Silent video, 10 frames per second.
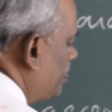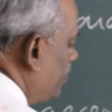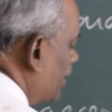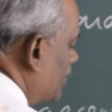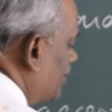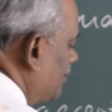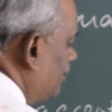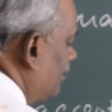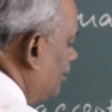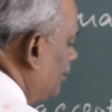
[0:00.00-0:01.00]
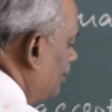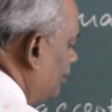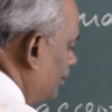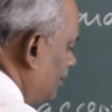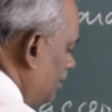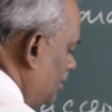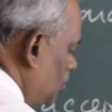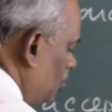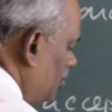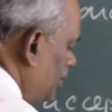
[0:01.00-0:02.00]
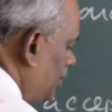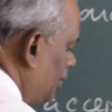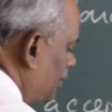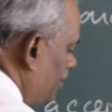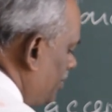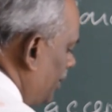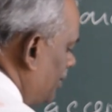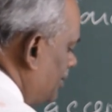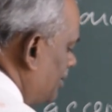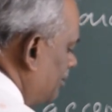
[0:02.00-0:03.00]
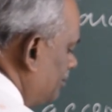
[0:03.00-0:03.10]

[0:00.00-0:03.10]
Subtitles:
plus. So this is the base.